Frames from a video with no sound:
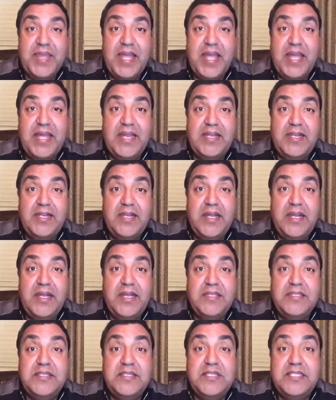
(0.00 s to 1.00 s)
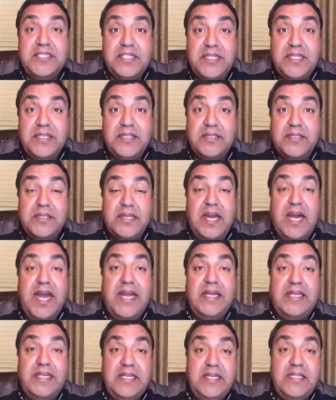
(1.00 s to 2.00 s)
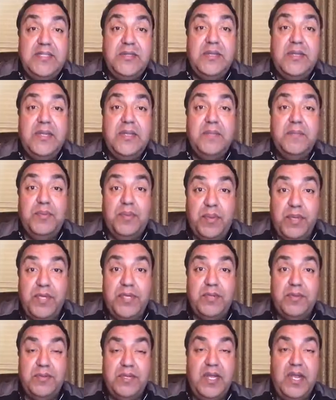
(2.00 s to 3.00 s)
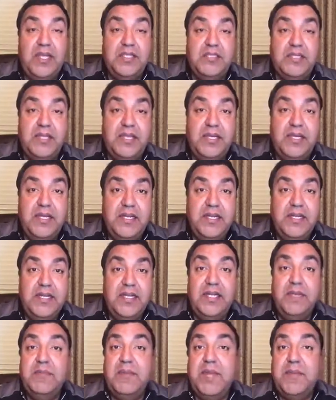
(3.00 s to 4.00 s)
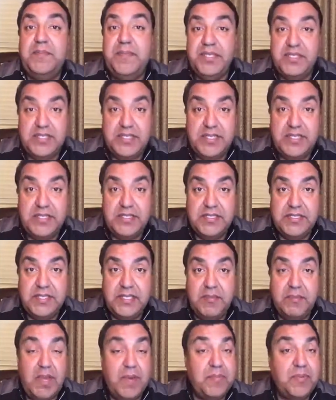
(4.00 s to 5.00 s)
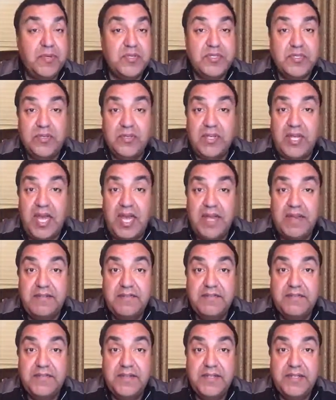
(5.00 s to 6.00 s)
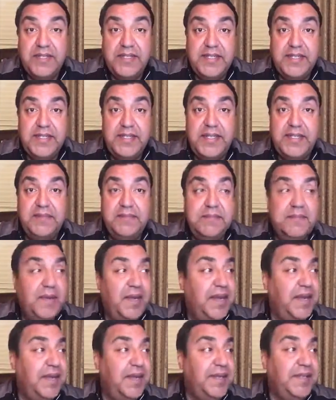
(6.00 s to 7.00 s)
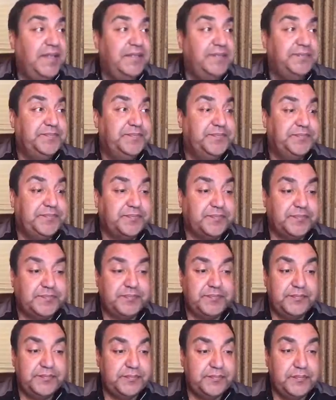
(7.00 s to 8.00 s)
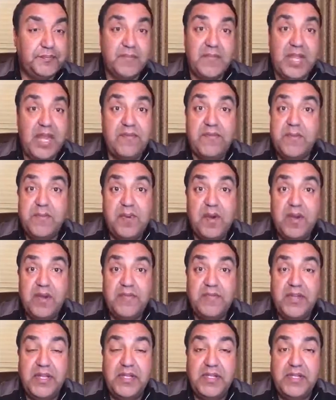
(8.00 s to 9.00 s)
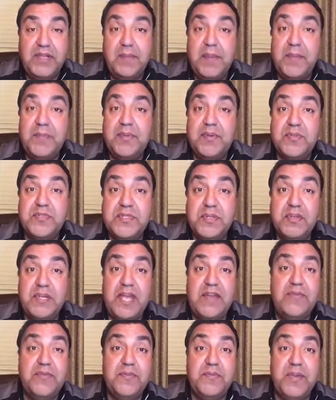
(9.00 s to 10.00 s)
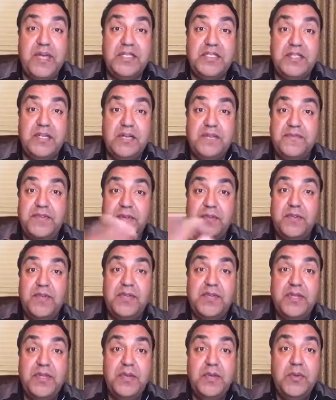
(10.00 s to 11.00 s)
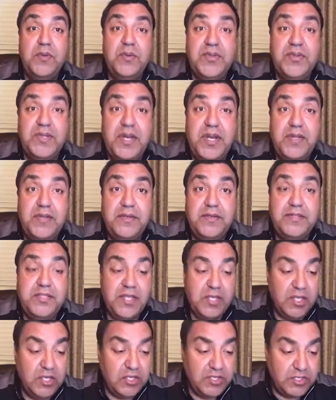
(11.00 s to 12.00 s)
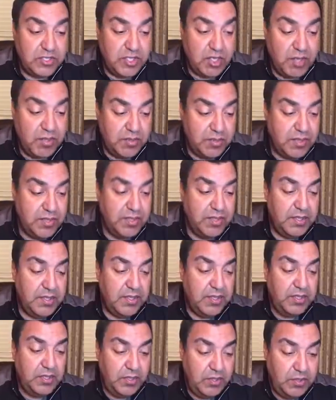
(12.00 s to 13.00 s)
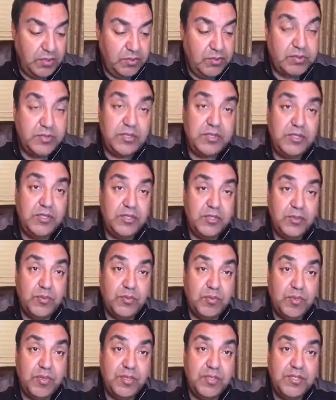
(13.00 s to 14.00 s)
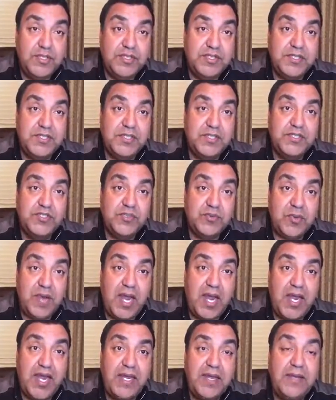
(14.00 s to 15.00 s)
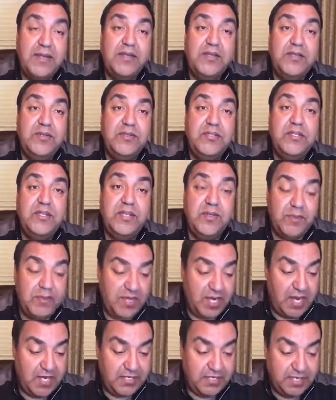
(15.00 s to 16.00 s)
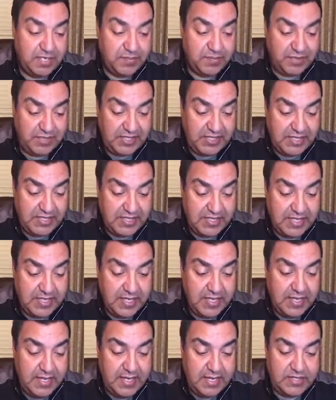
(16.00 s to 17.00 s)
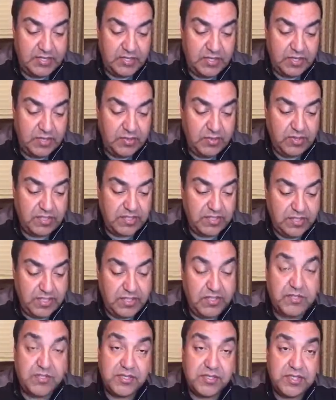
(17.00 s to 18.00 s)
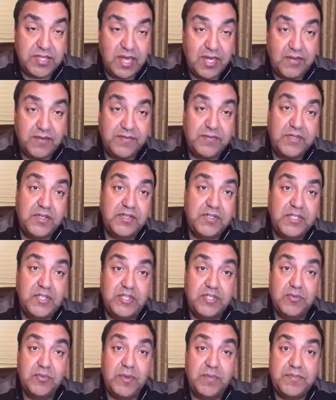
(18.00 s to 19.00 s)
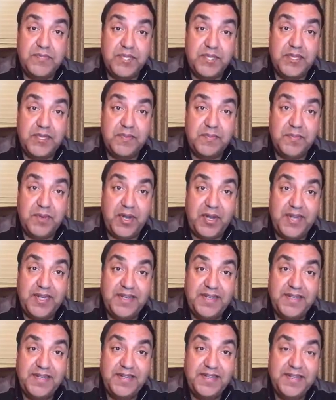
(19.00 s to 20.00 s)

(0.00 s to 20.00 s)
And still, I need to employ curiosity in my business, in my personal life, in my every part of it, in my personal life with myself and with others. So use your words. Try using curiosity, please, so that you can teach yourself, you can teach your reptilian brain